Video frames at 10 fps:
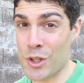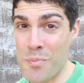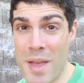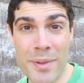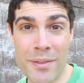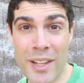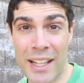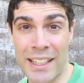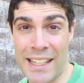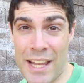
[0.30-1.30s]
So maybe you've
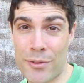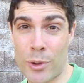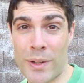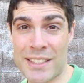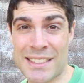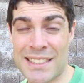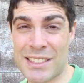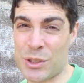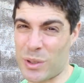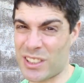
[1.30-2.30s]
got an
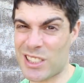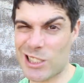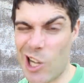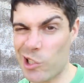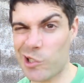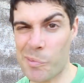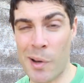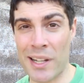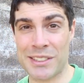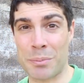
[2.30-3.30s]
efflorescence or salt
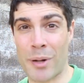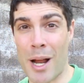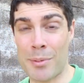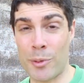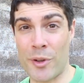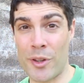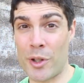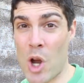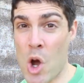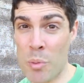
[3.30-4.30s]
deposit problem with
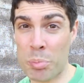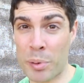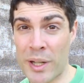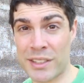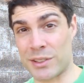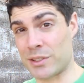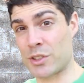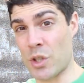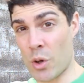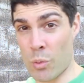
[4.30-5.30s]
your own bricks or
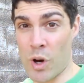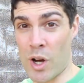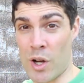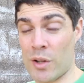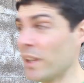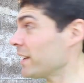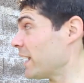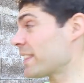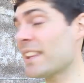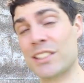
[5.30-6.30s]
stone wall,
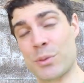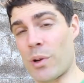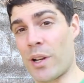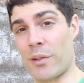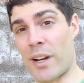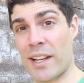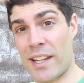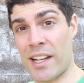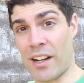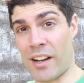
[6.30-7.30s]
like this one right
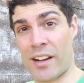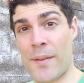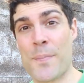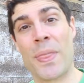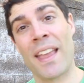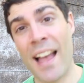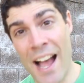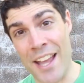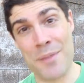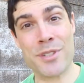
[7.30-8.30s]
here.
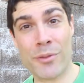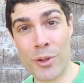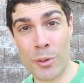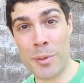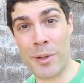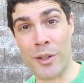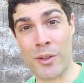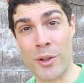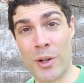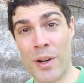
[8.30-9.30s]
Hi, I'm Jeff with Home Repair
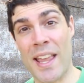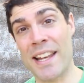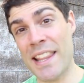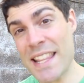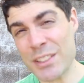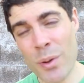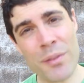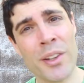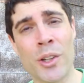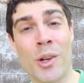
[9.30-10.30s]
Tutor, and in this
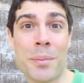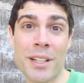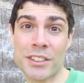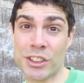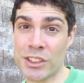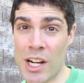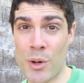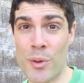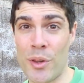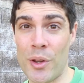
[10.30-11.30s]
quick video, I'm gonna
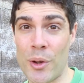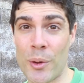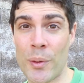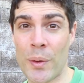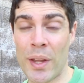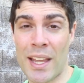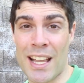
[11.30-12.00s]
share with you